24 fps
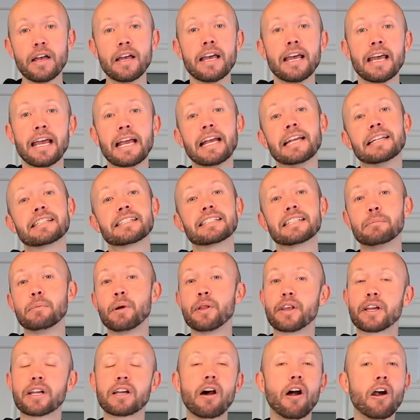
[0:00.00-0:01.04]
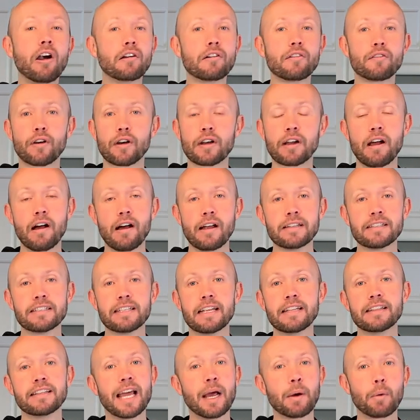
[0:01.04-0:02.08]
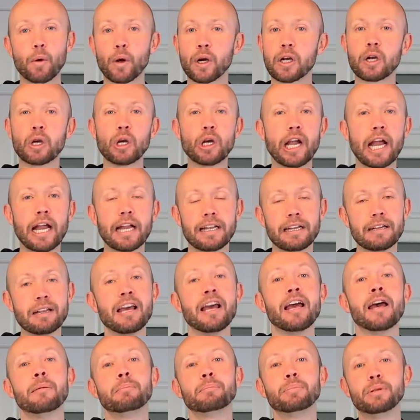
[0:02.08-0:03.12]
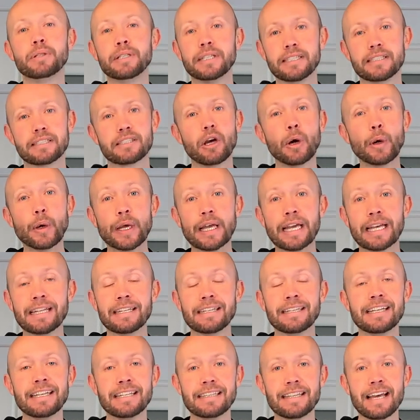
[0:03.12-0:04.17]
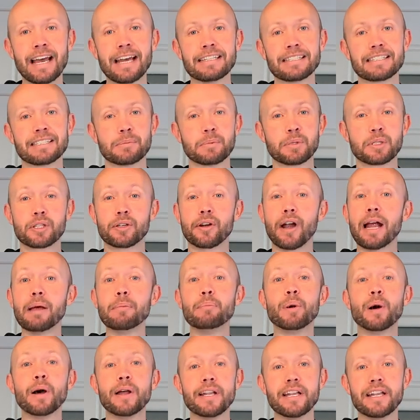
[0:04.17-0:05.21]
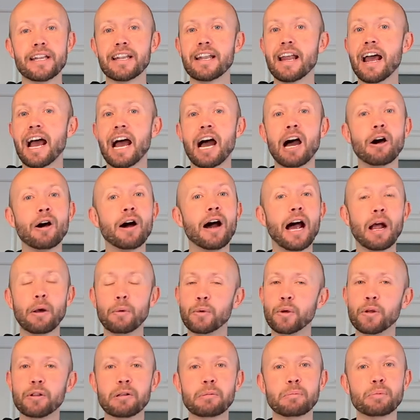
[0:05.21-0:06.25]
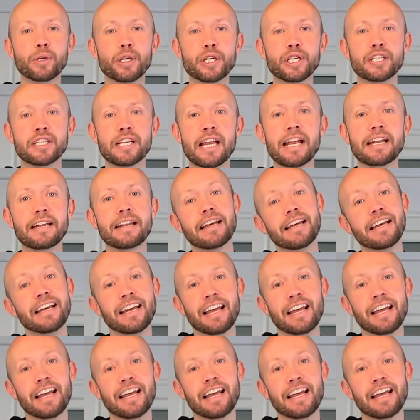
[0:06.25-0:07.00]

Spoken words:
and some of the carnivore content that we're creating, please go ahead and hit that subscribe button now. I really appreciate it.